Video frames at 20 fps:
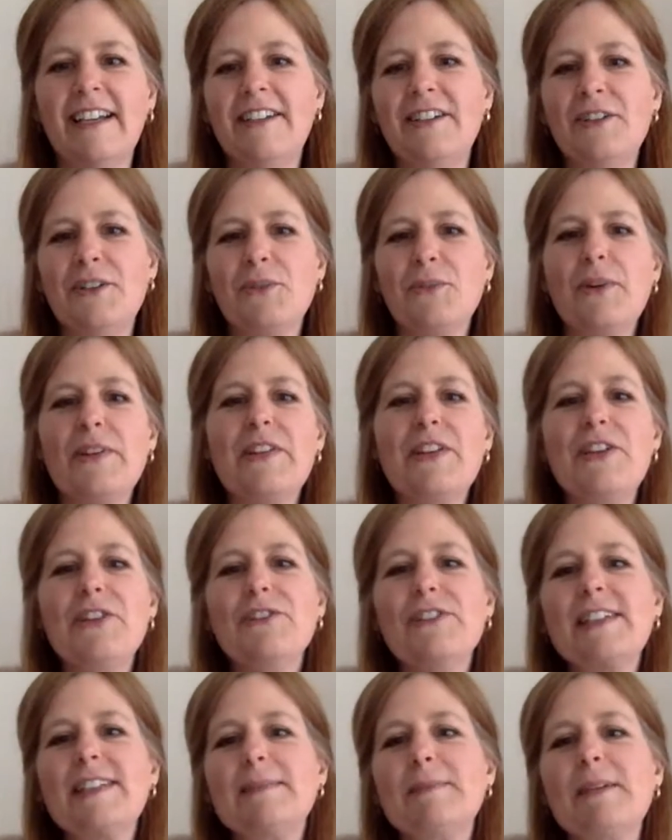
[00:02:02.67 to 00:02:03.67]
don't know whether you're
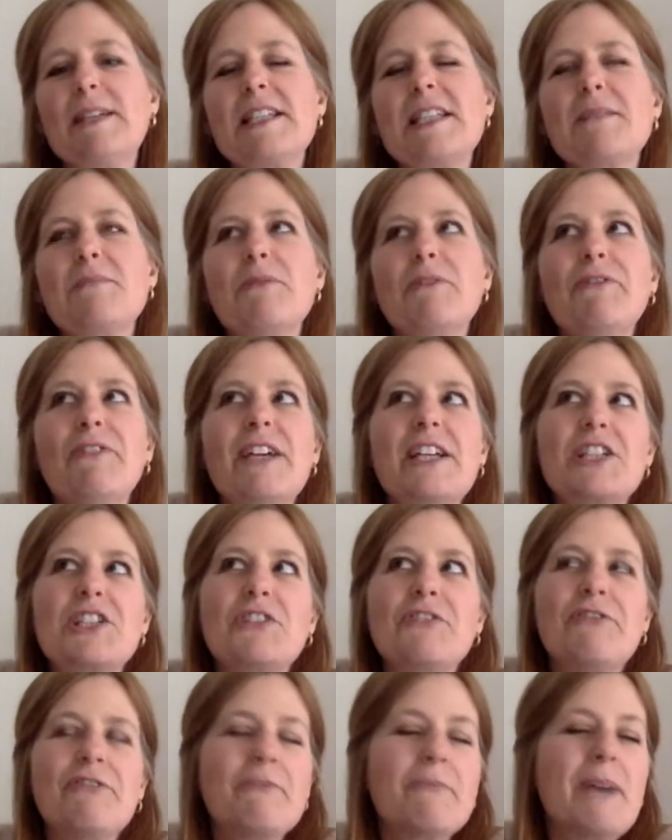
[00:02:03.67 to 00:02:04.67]
expecting
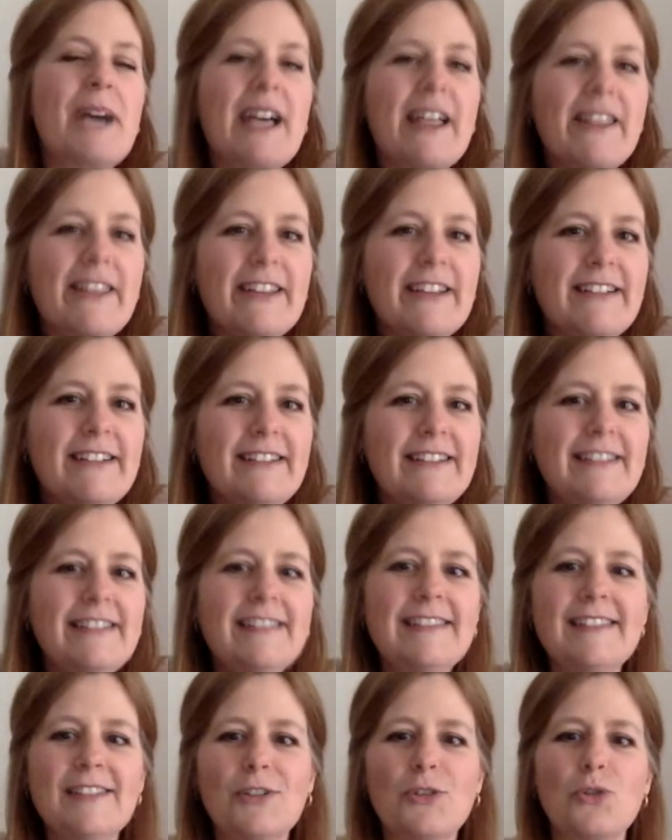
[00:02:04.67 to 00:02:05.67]
perfection from
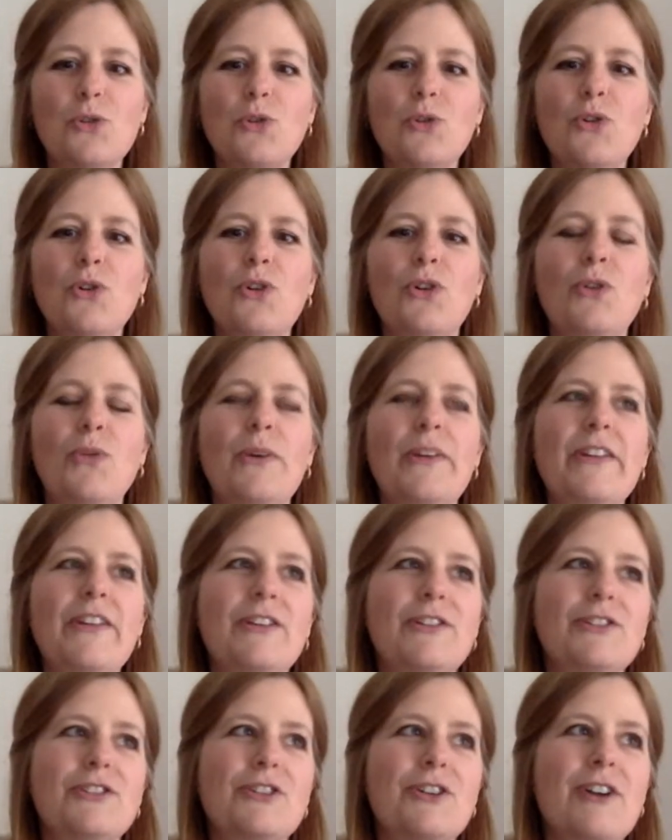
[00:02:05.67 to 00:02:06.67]
others or whether
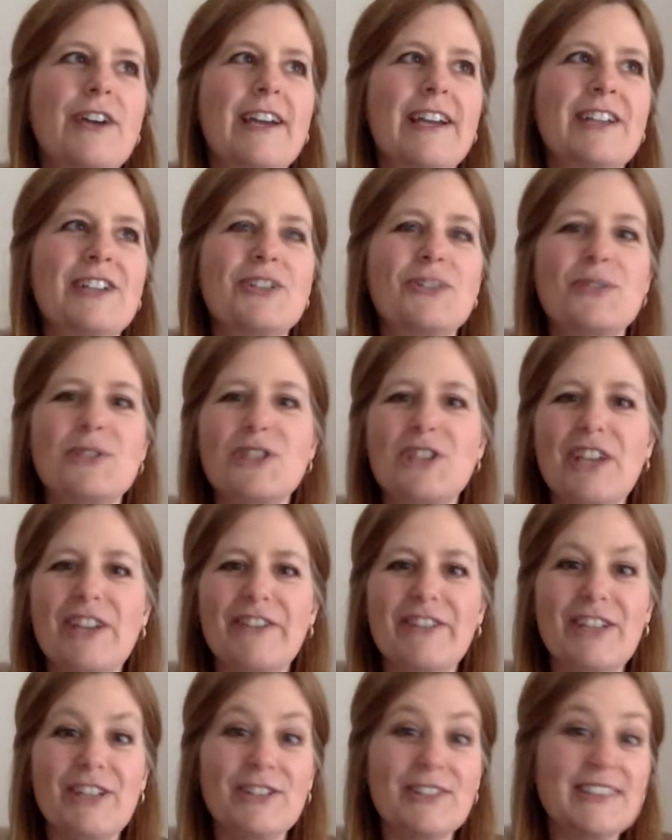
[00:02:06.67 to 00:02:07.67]
you're trying to achieve
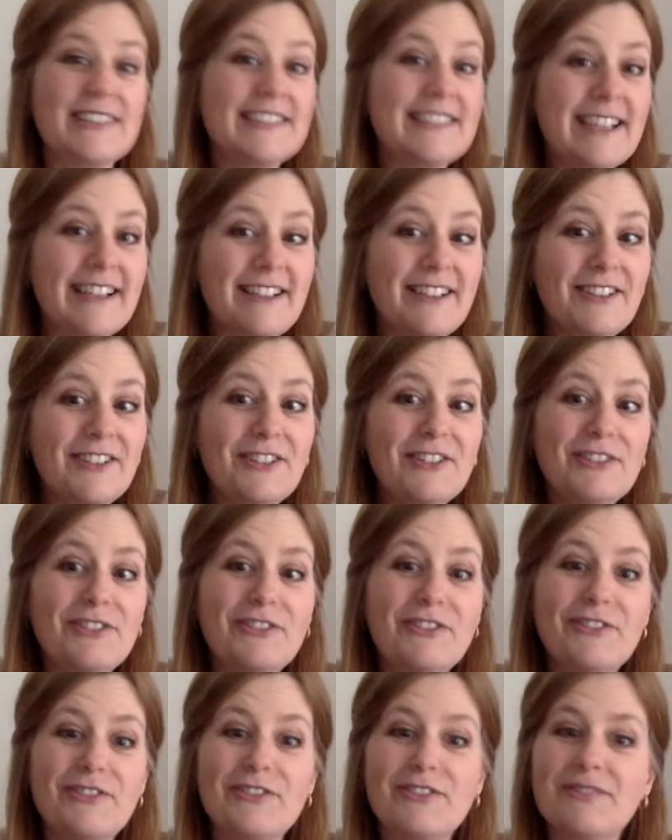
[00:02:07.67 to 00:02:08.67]
it
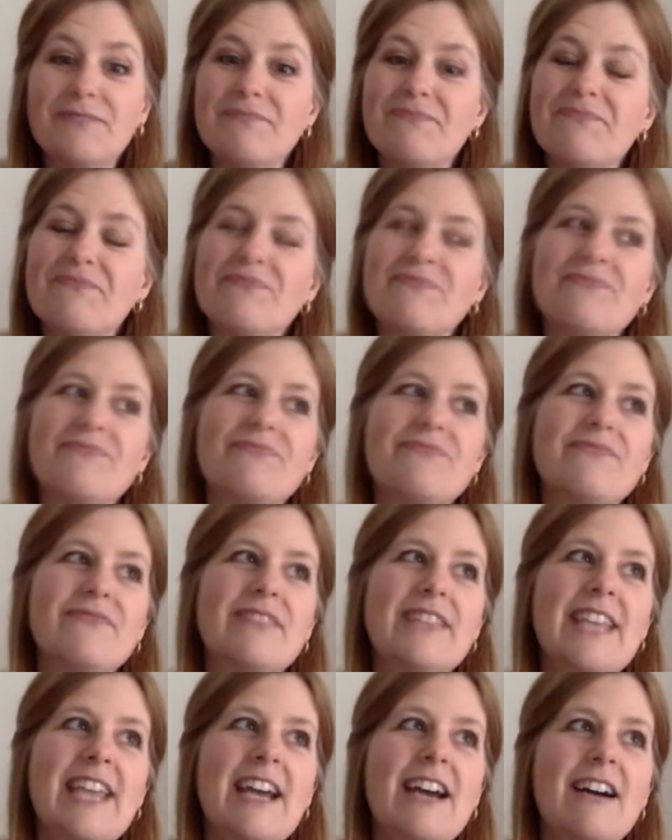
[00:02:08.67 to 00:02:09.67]
yourself.
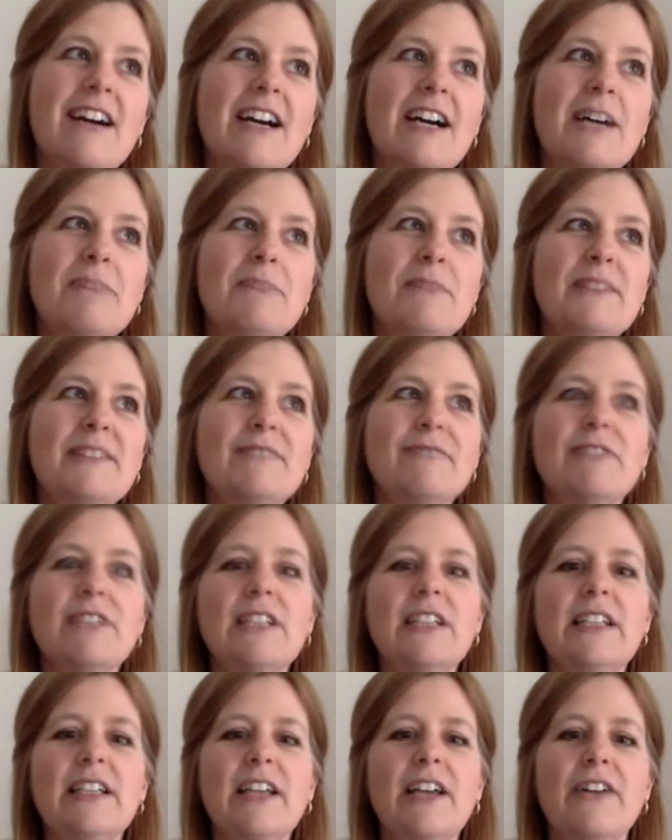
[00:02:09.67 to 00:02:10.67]
The outcome is
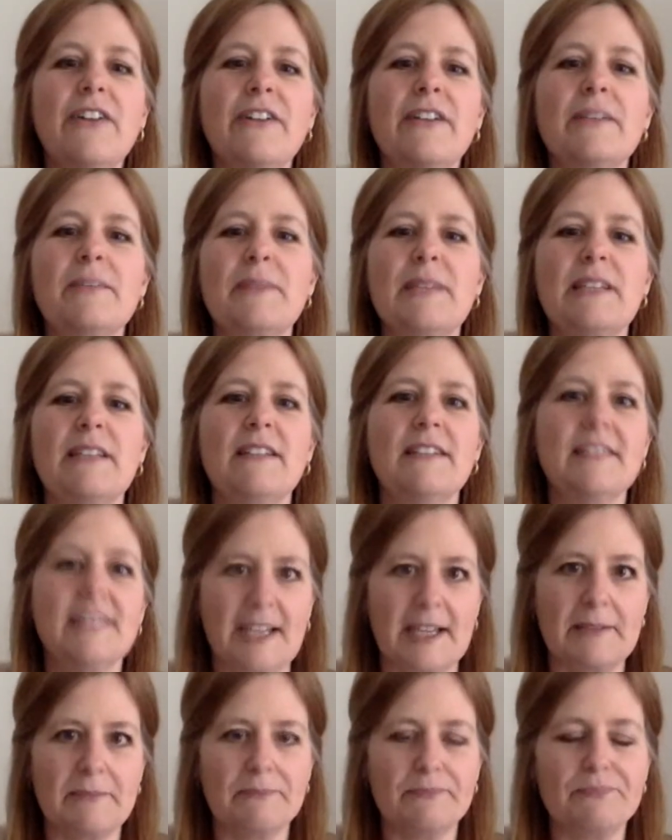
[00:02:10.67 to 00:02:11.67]
really going to be the
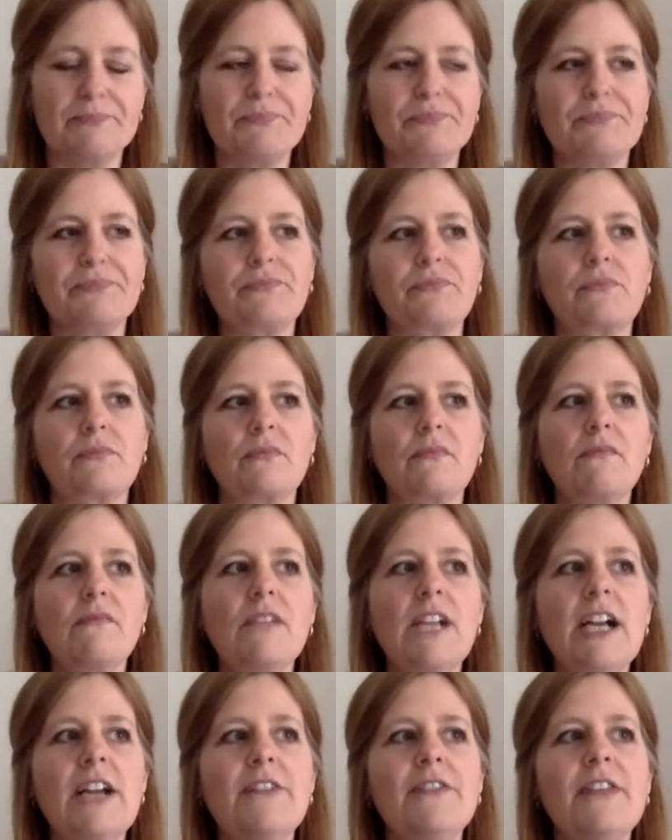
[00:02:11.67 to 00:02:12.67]
same.
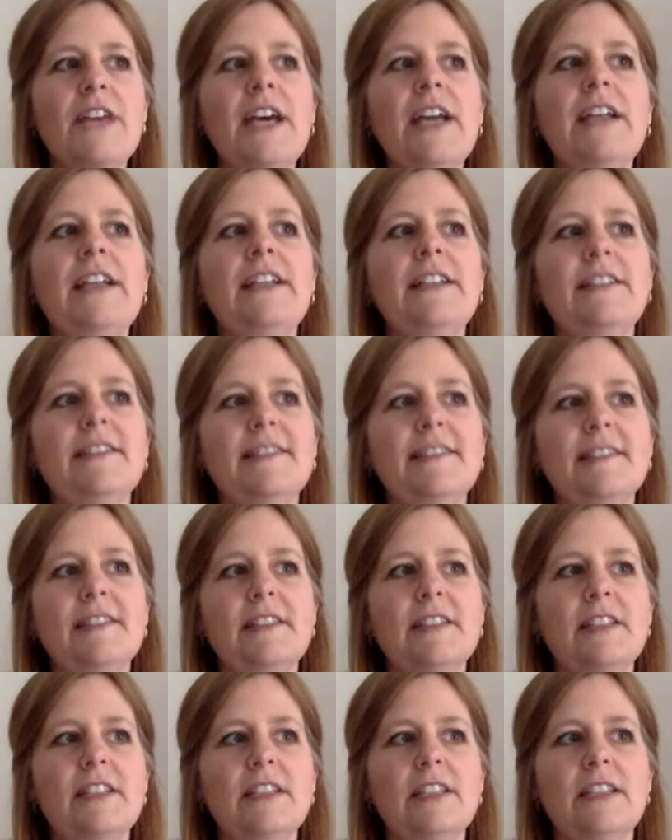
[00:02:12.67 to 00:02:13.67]
And that is
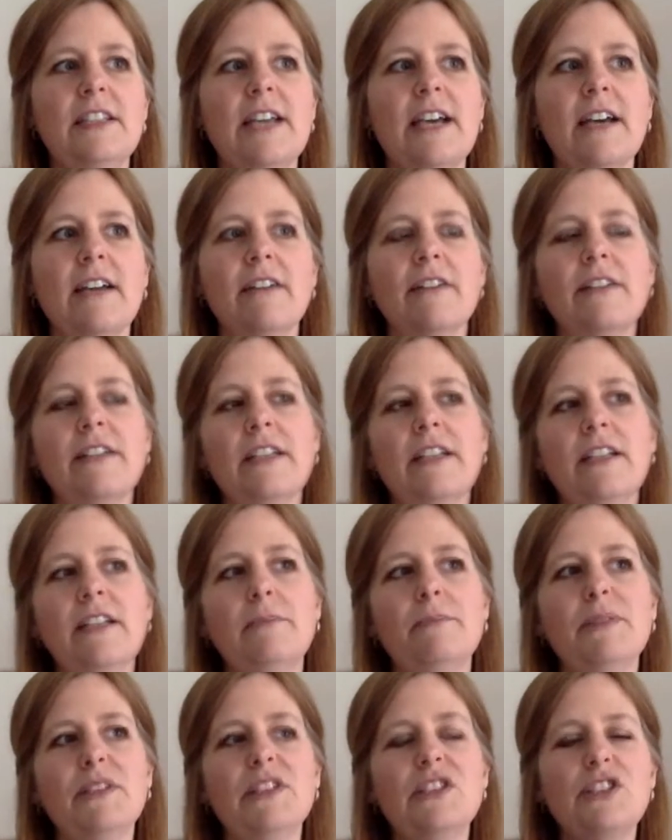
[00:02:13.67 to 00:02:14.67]
that the
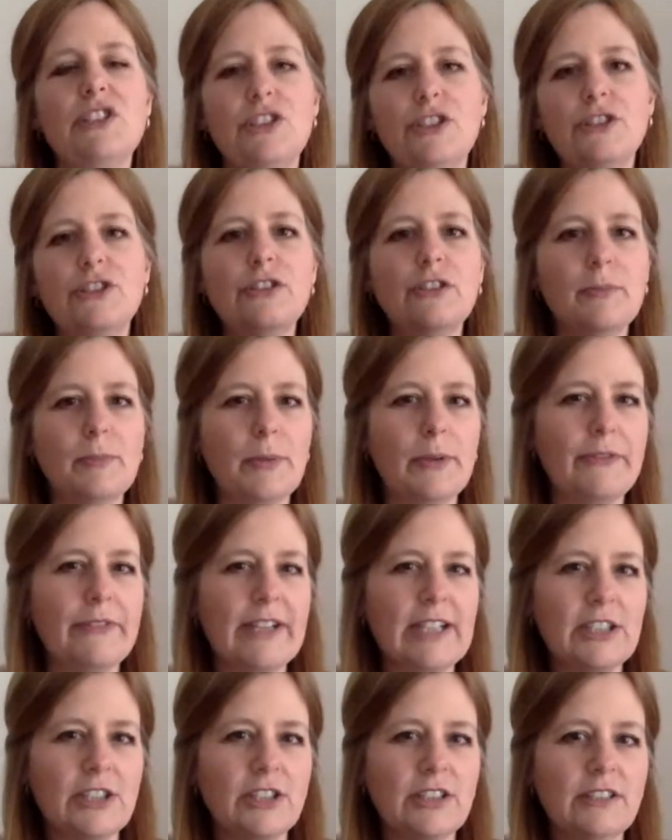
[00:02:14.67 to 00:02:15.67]
pursuit of
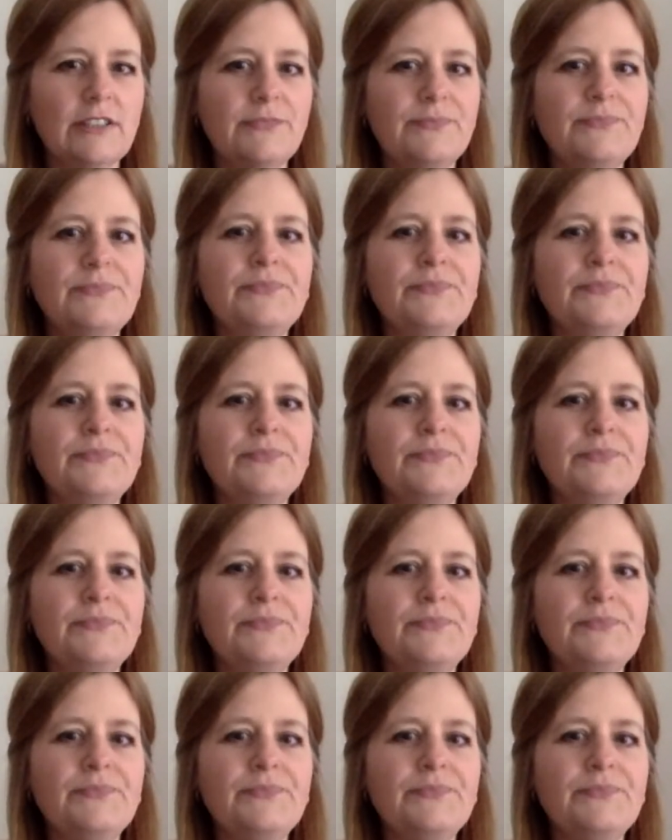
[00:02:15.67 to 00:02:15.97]
perfection,